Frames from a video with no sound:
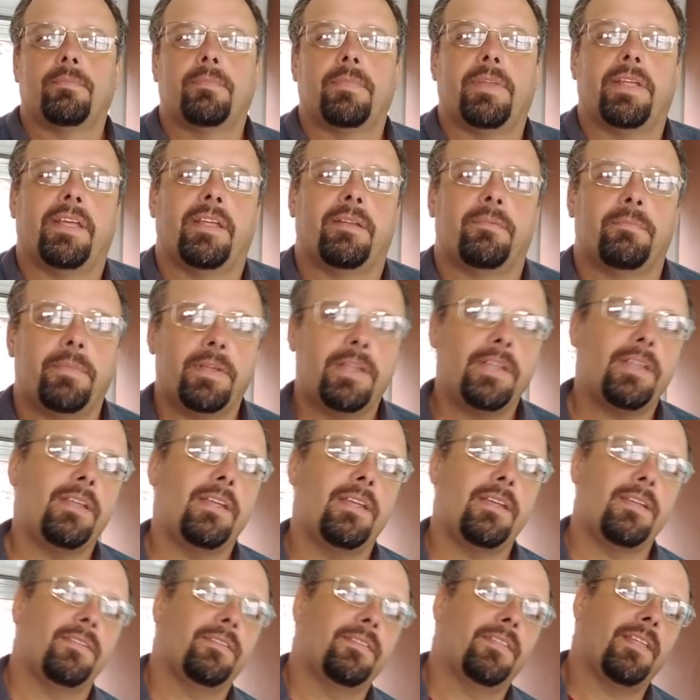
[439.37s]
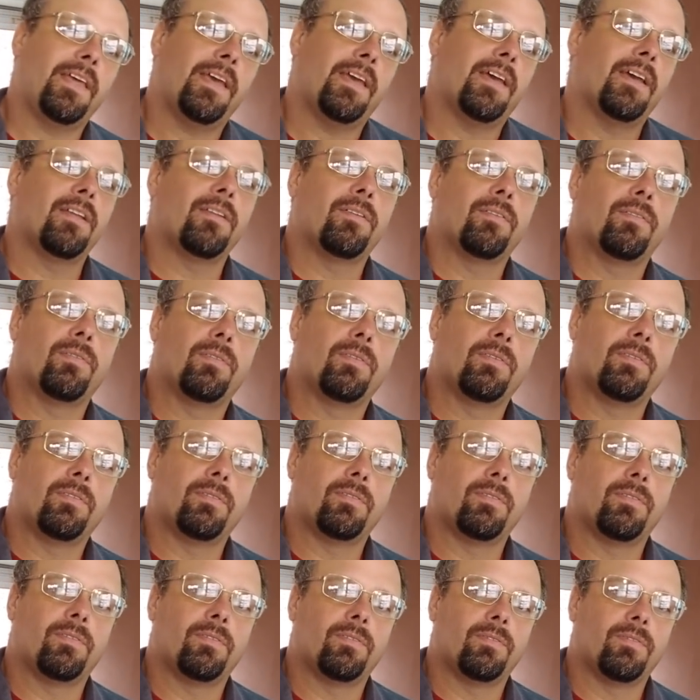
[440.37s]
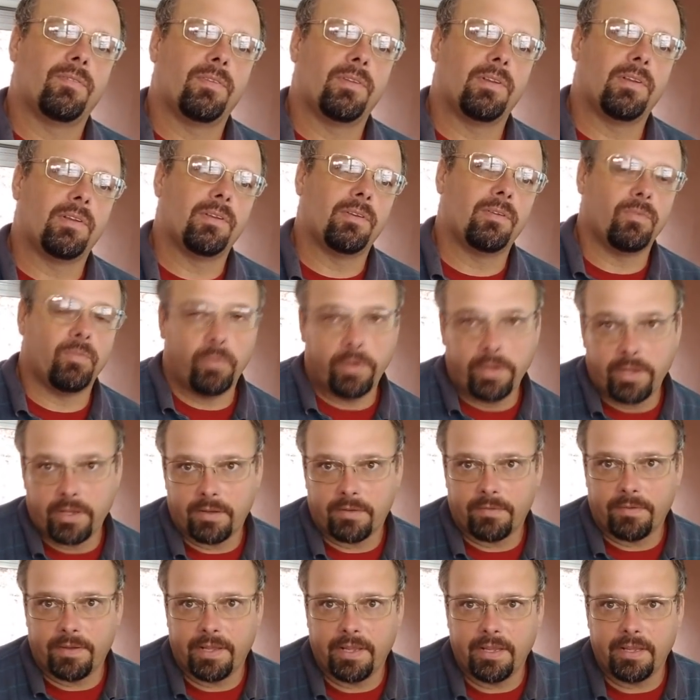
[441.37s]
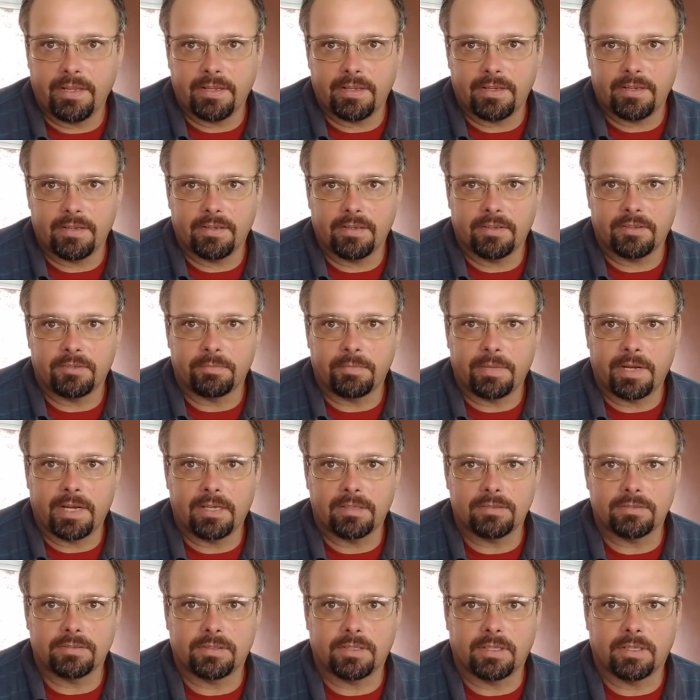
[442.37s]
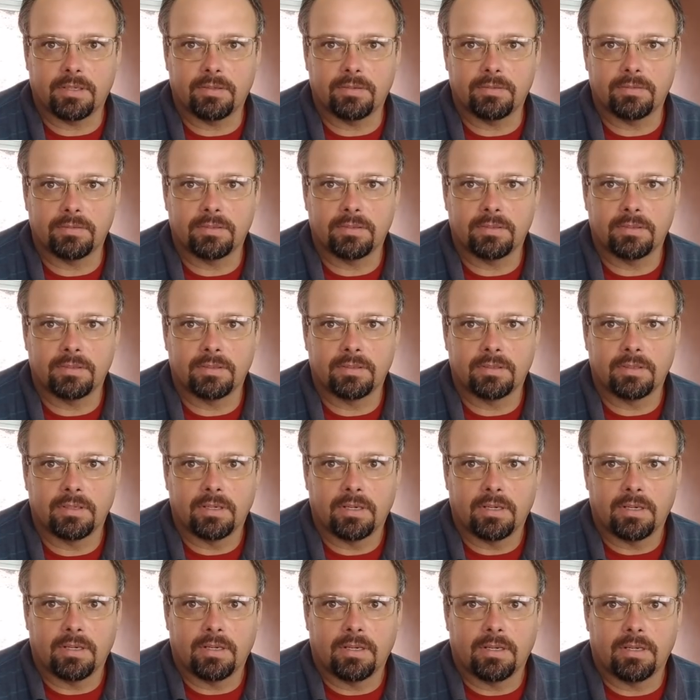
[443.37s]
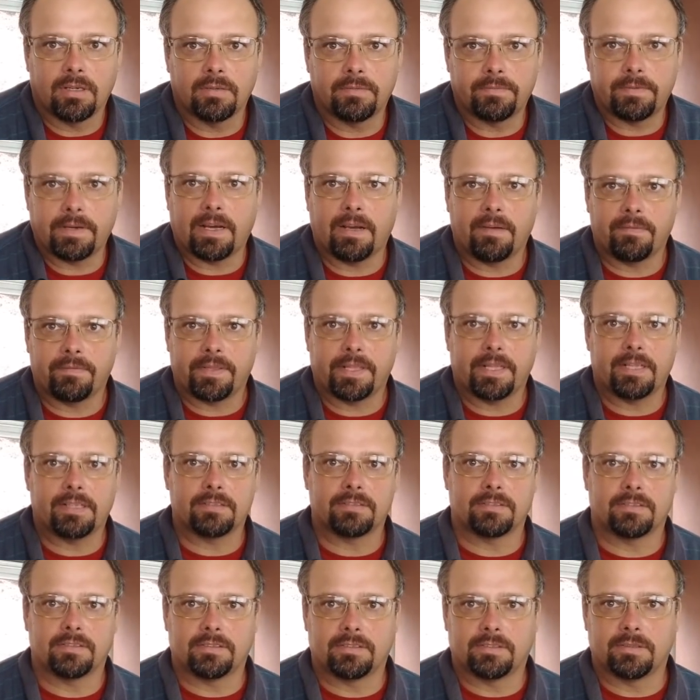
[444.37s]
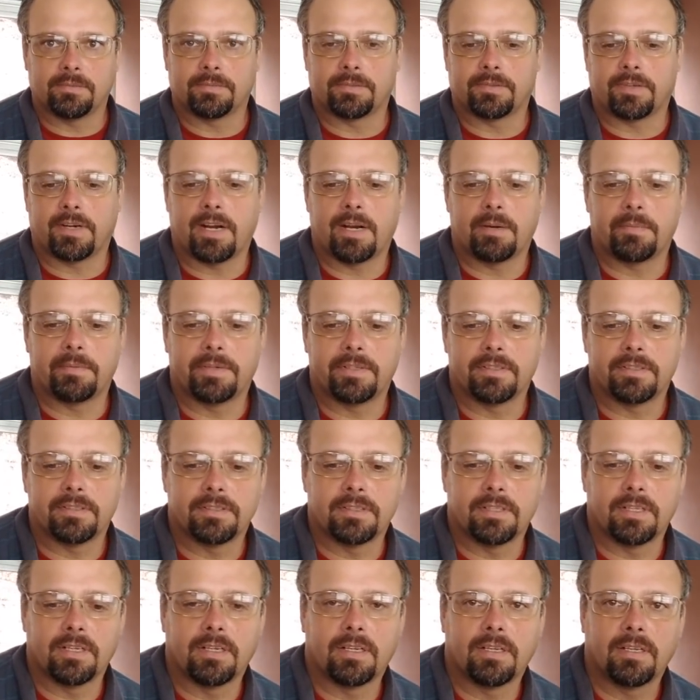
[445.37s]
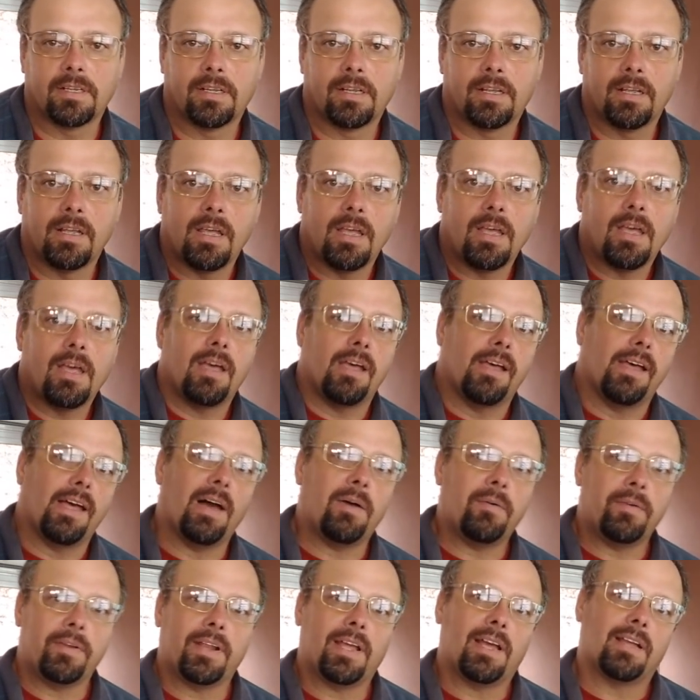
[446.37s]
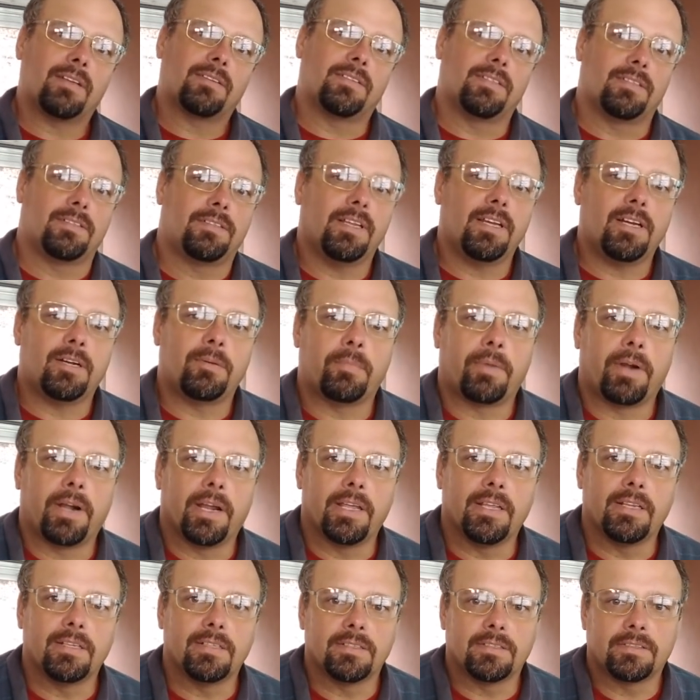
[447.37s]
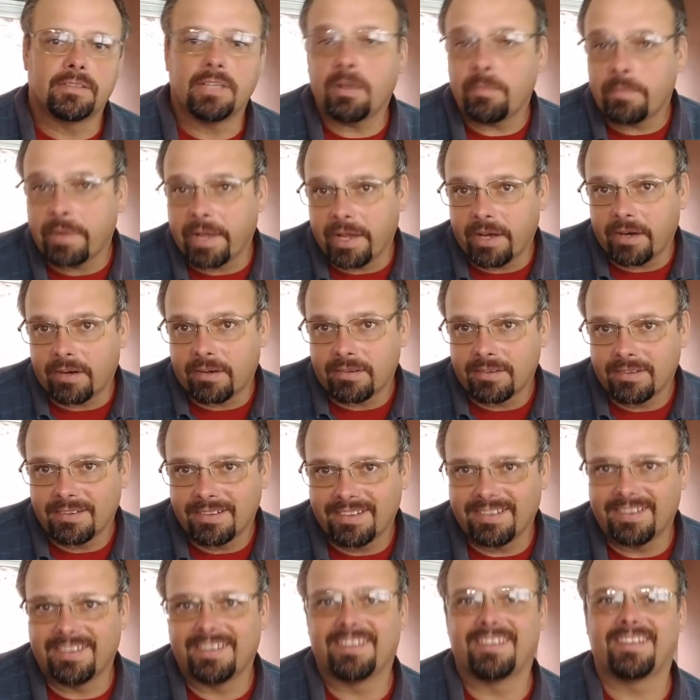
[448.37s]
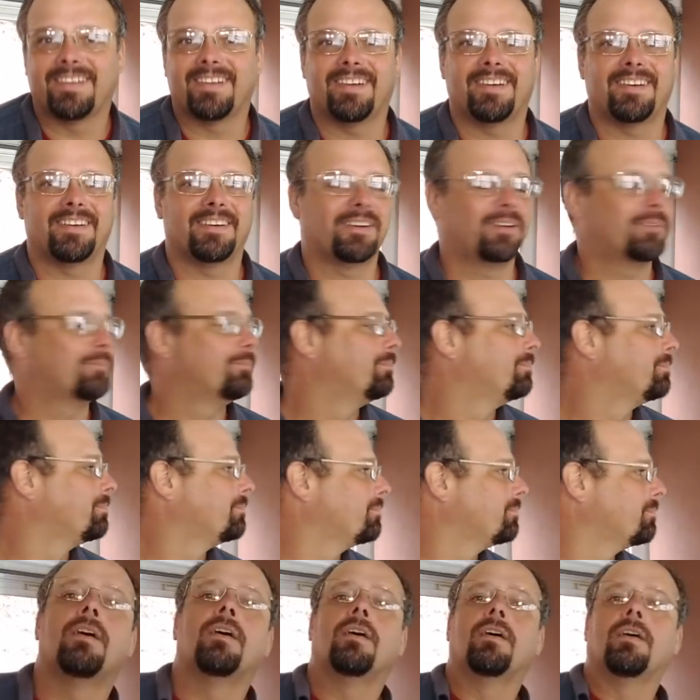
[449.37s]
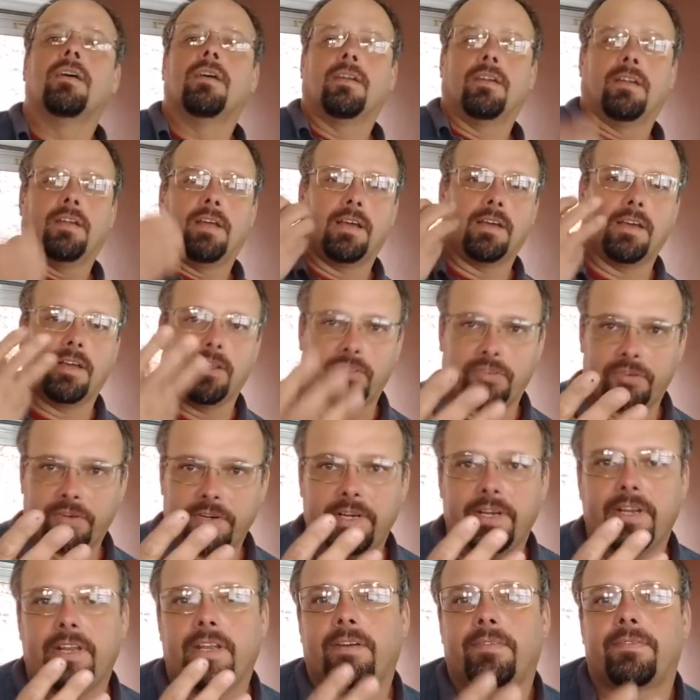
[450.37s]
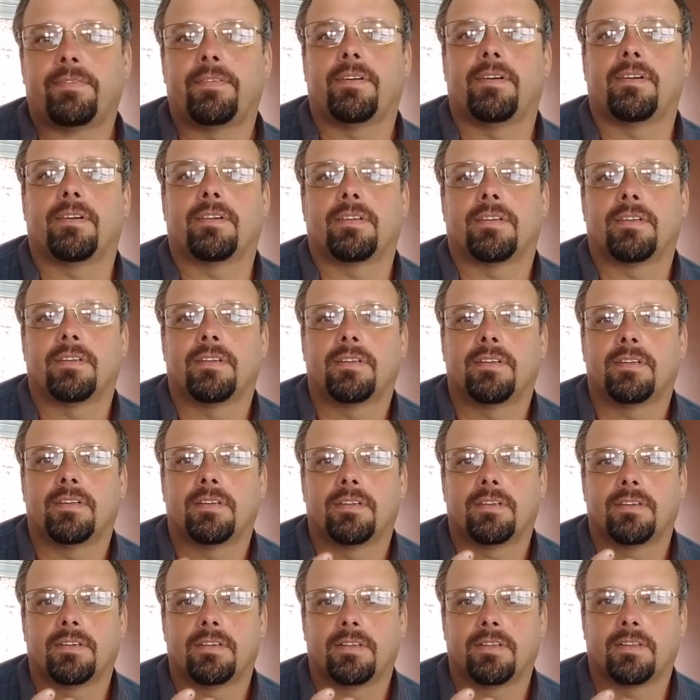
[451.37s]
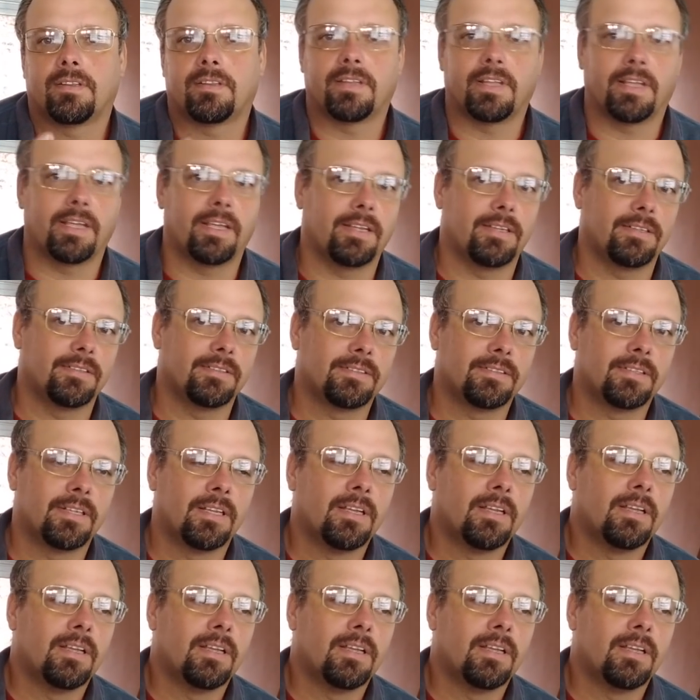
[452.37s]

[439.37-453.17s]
and being that we have hit this milestone of 5,000 subscribers, I would like to celebrate somehow. I got 3 different things,